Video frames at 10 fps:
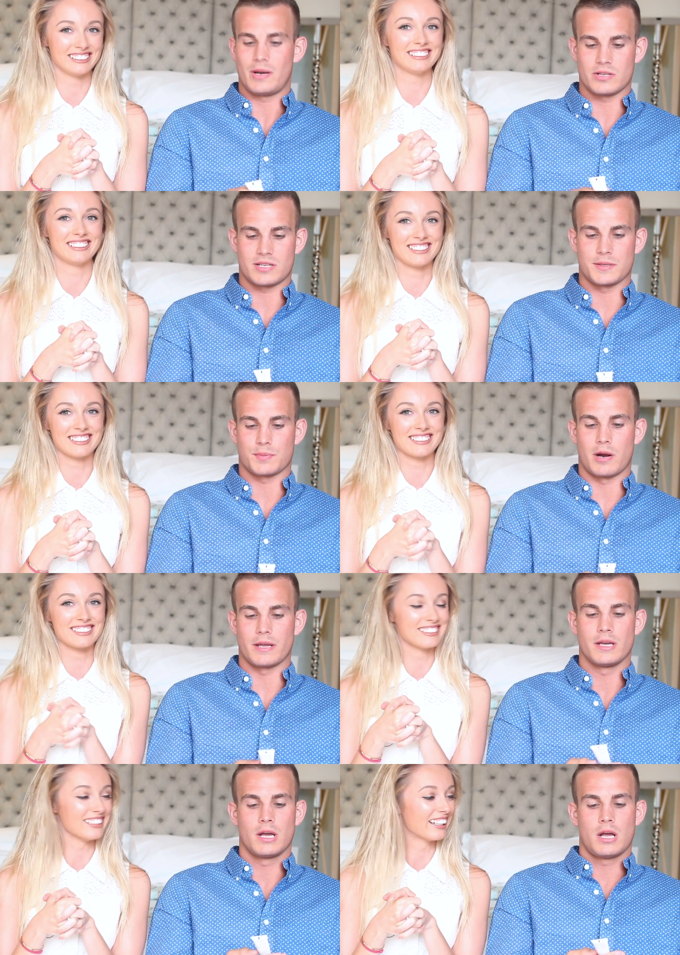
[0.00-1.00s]
Speaker 1: pillow sleep
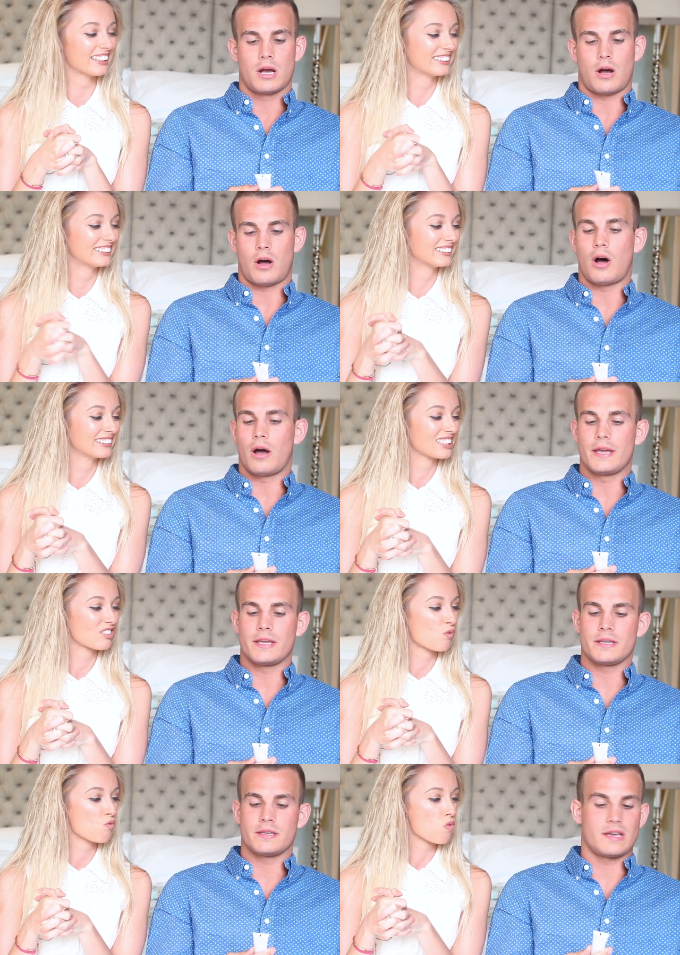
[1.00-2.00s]
spray. Yeah.
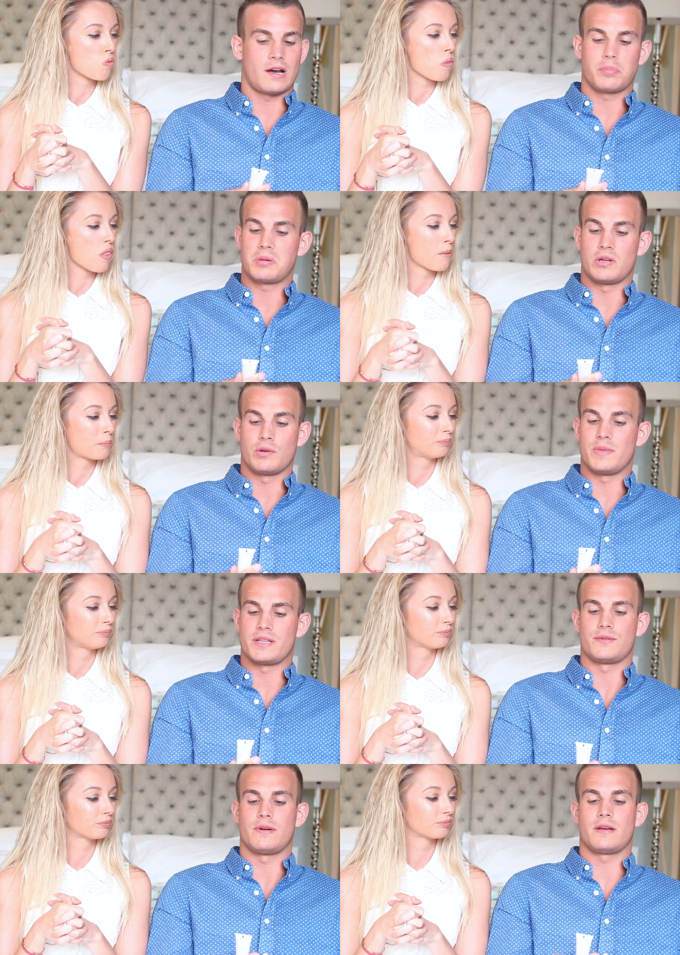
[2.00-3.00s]
I yeah, I'm going to
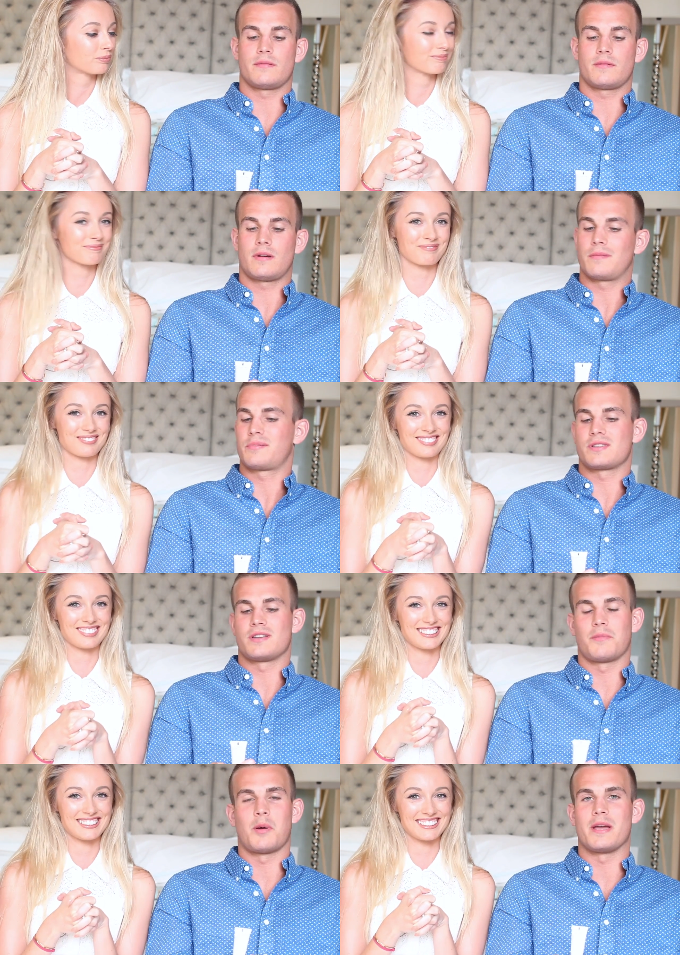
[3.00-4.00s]
admit to it
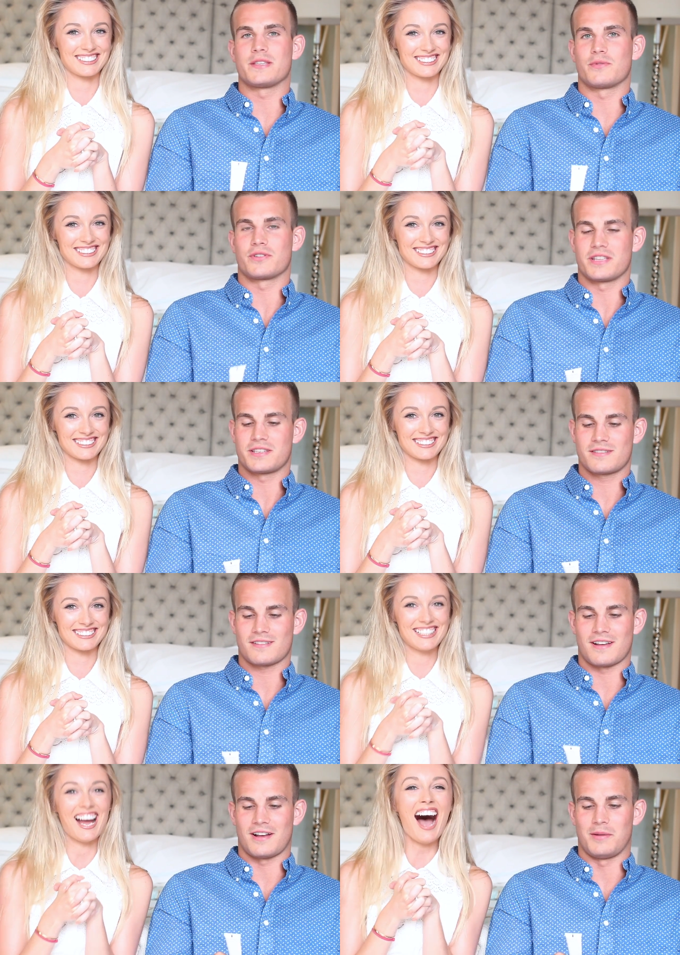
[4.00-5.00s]
because none of my mates watch
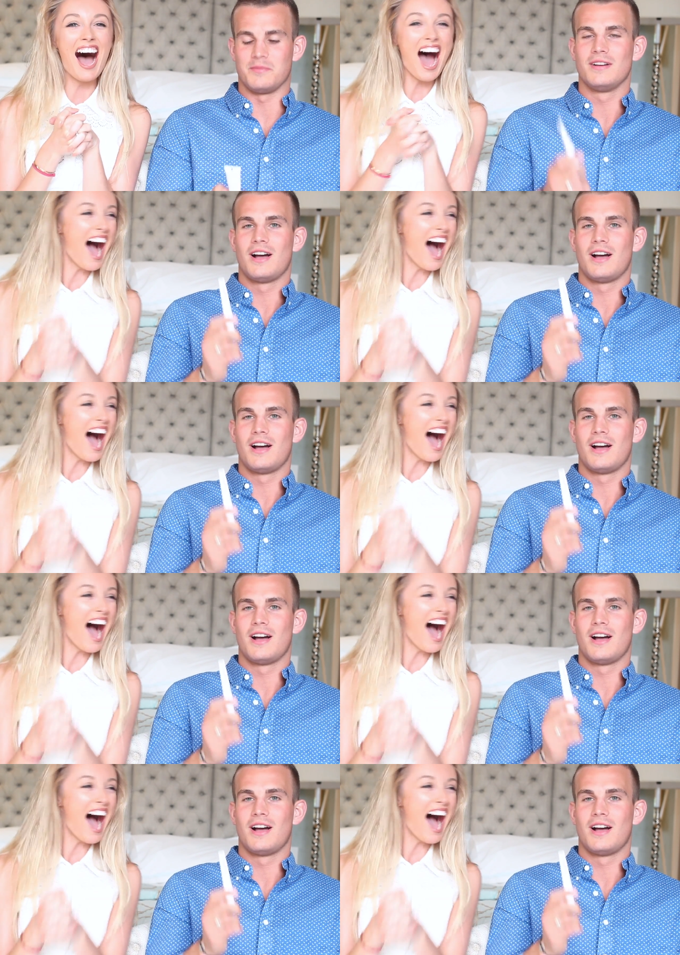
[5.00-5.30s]
this. Um,